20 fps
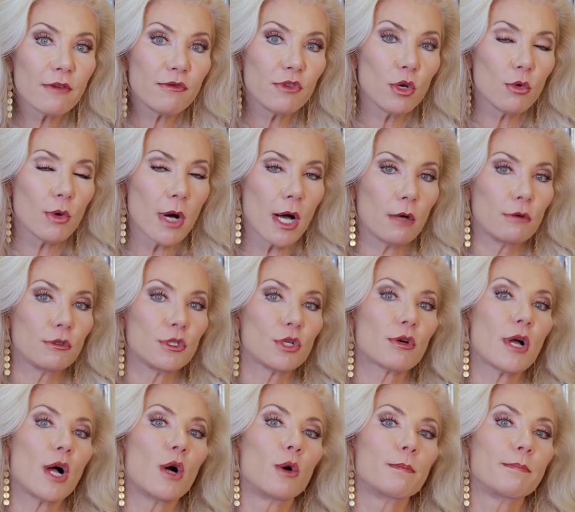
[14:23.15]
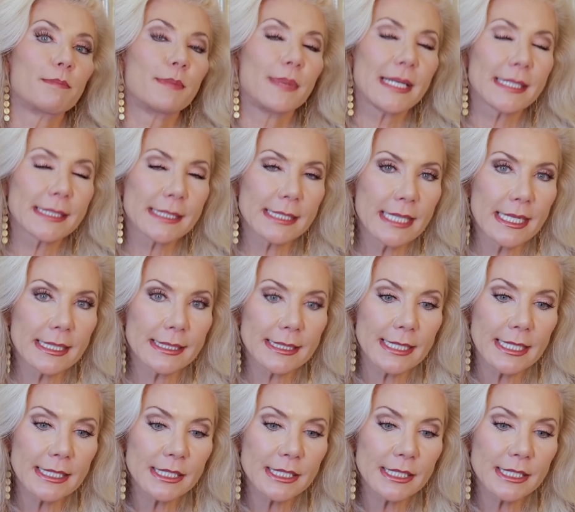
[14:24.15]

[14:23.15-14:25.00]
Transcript: if you own your own business,